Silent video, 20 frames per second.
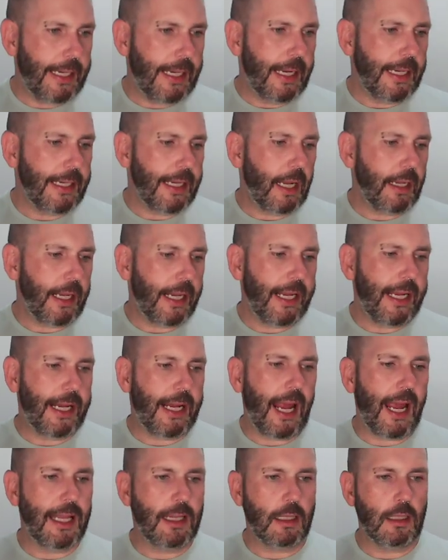Yankee
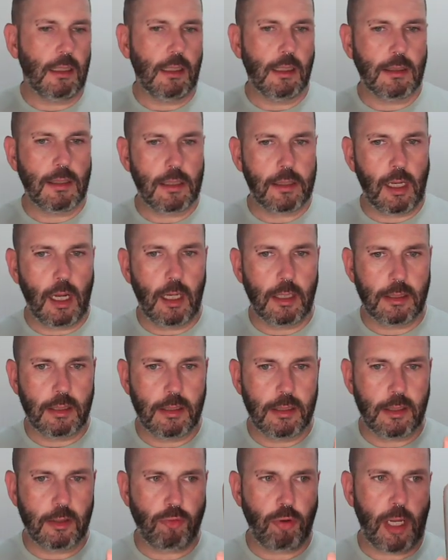Candle Stars
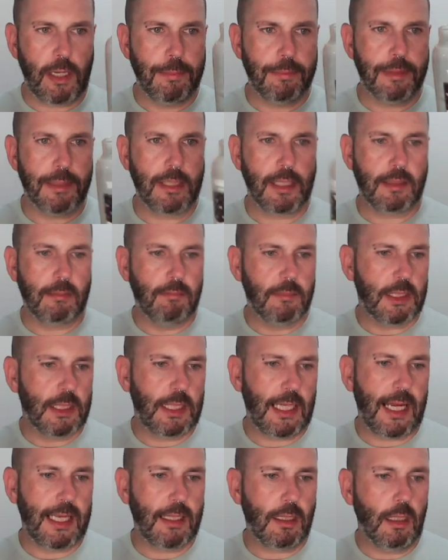and Stripes
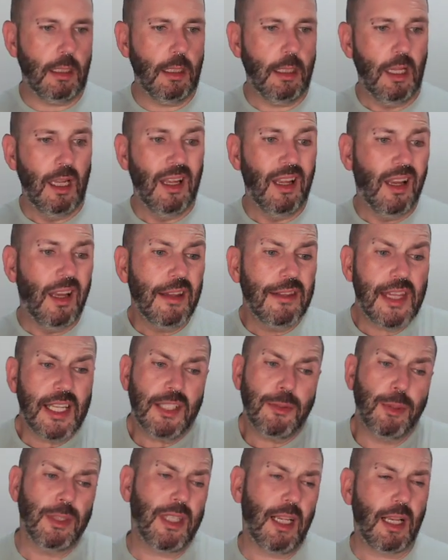candle.
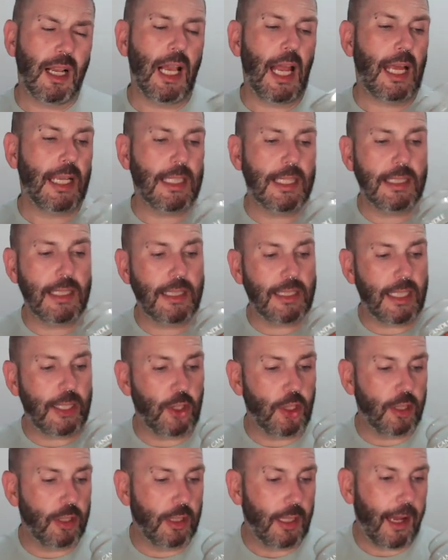This was a collector's
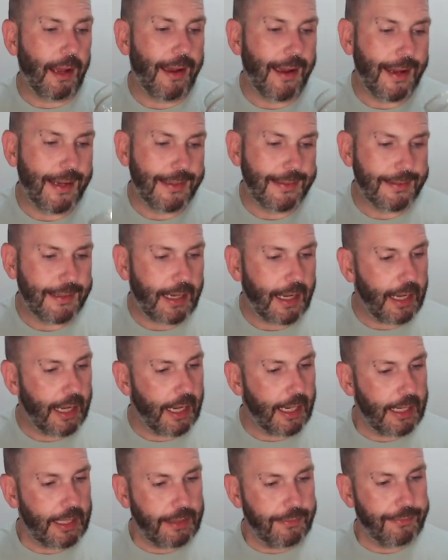edition, and
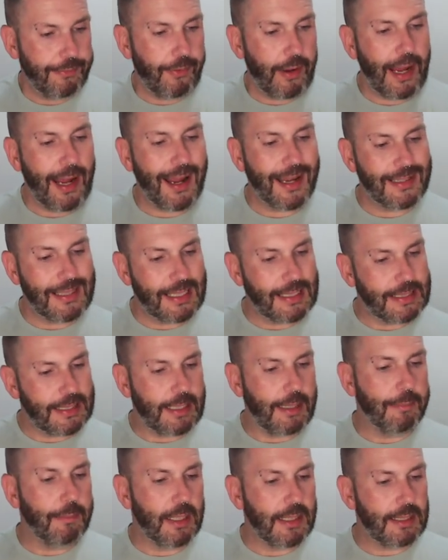I've had it
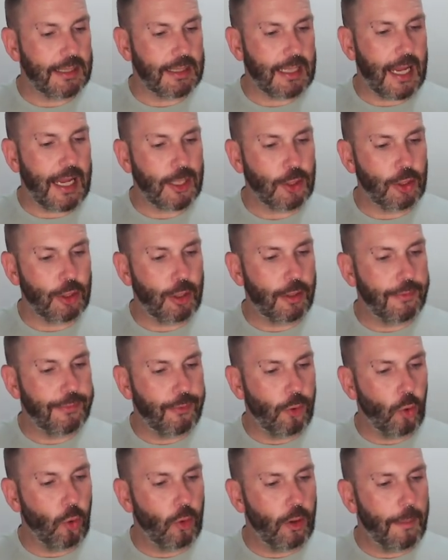in my stash
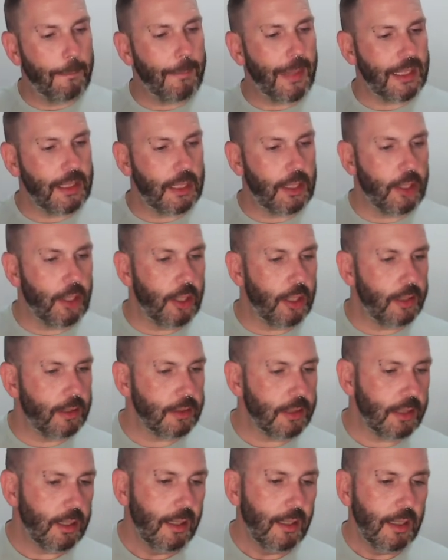for many
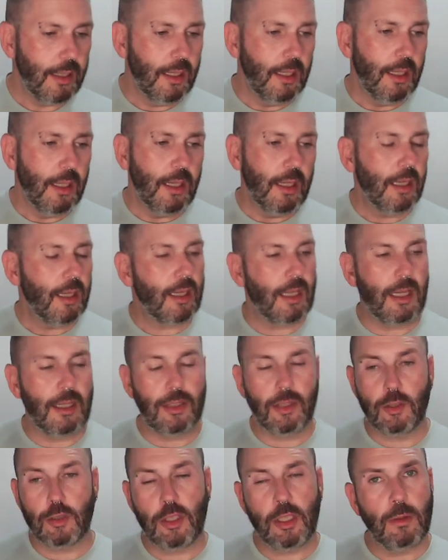years. And I
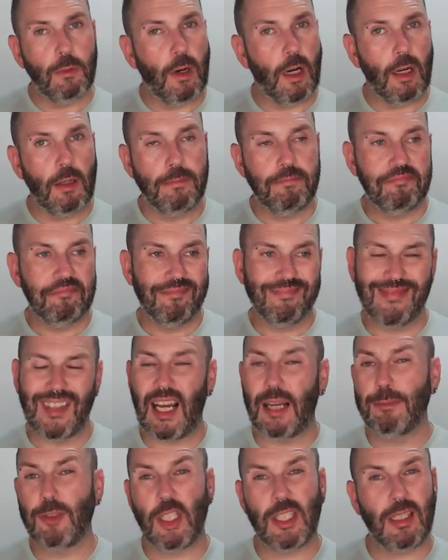thought, do you know what?
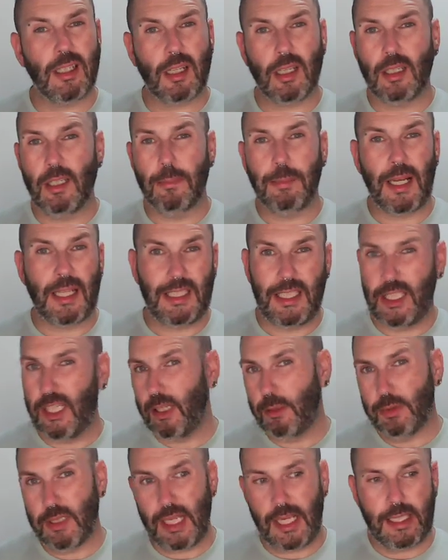I'm just going to bloody
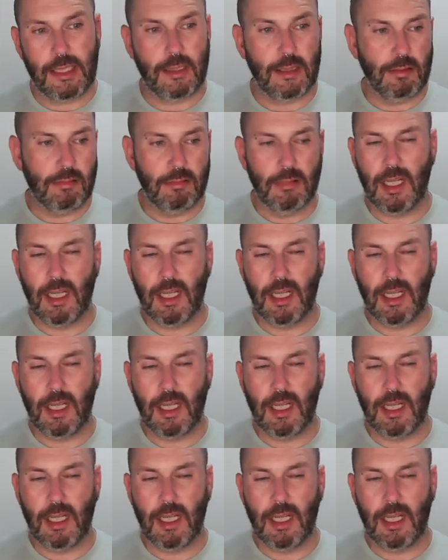use it.